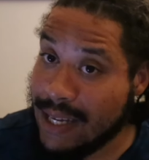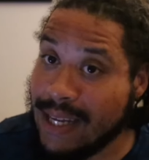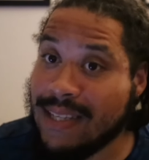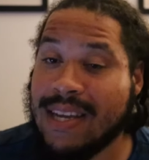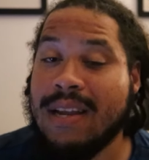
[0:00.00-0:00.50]

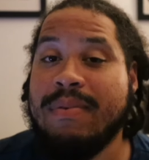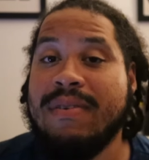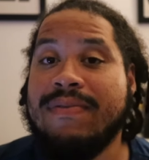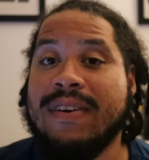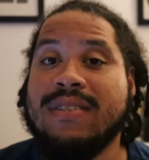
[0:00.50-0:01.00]
It's going to be
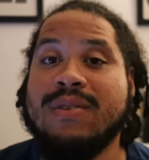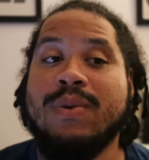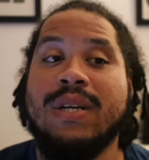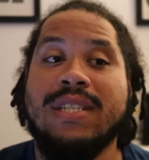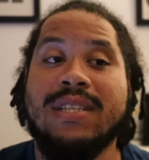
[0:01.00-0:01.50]
fun to
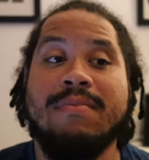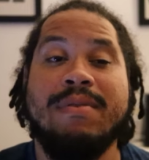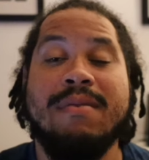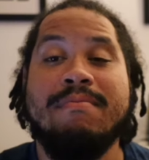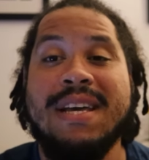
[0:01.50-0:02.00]
watch. It's going to
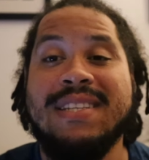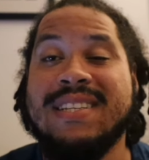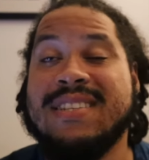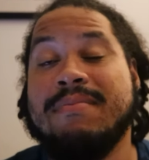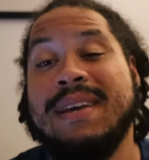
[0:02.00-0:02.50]
be amazing.
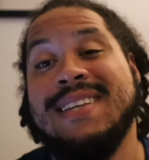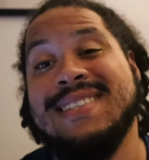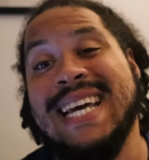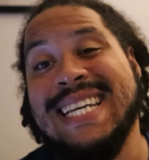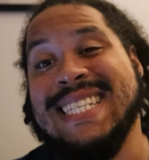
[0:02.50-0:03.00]
It's going to be
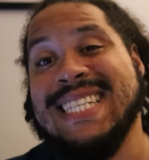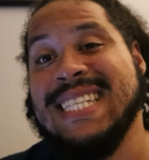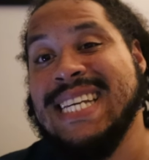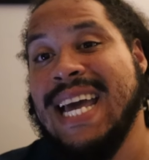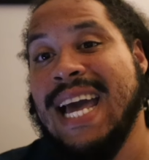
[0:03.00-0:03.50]
exciting.
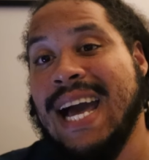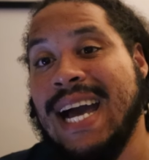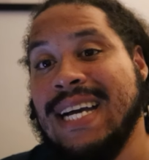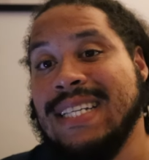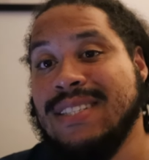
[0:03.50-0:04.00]

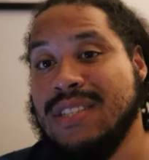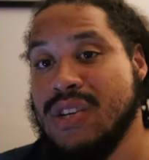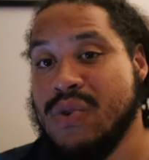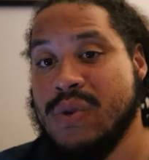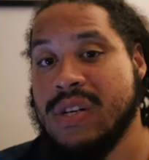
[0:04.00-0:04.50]
And you
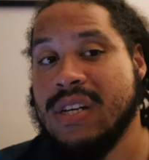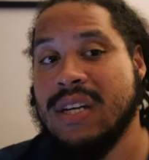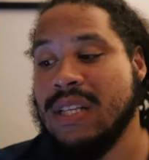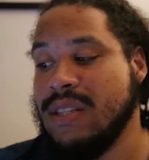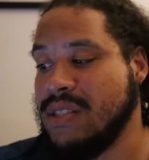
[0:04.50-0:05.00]
know what?
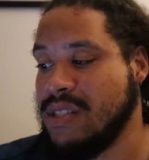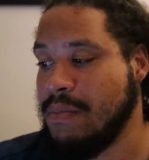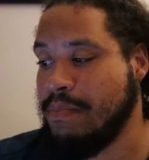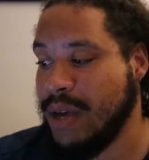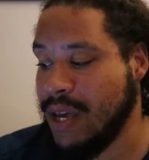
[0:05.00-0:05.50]
To
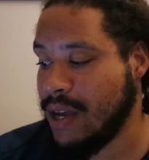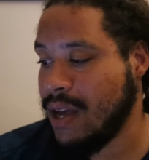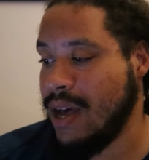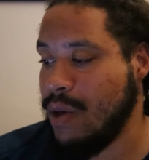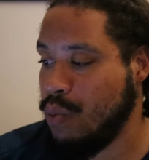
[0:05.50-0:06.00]
pick
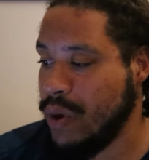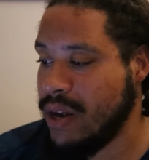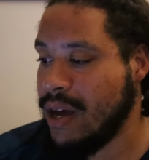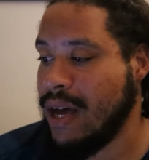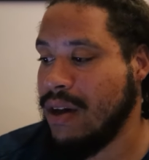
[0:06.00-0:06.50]
a
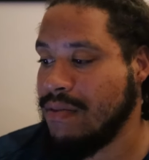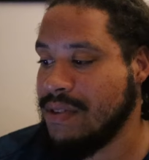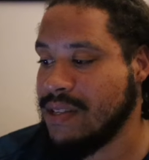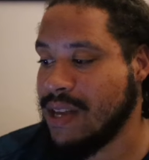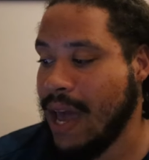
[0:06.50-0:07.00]
winner out of
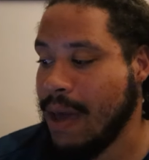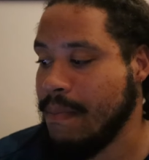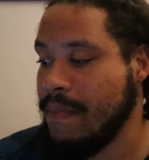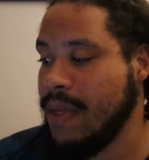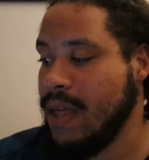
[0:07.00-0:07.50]
this
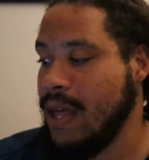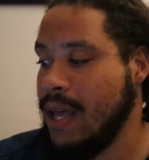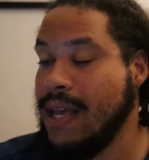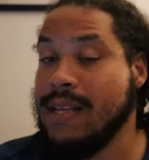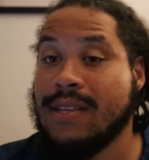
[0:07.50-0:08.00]
game
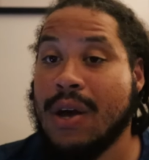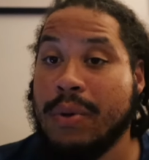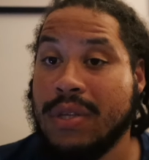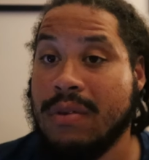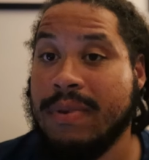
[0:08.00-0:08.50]
is
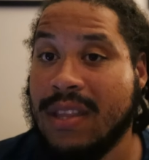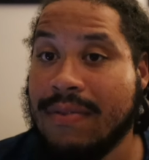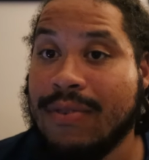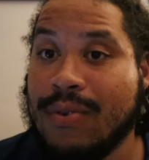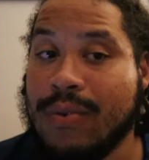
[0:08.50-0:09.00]
going to be
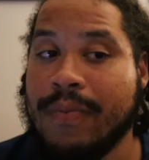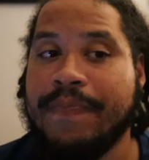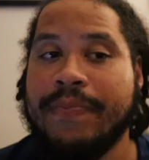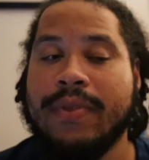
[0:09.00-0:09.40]
difficult.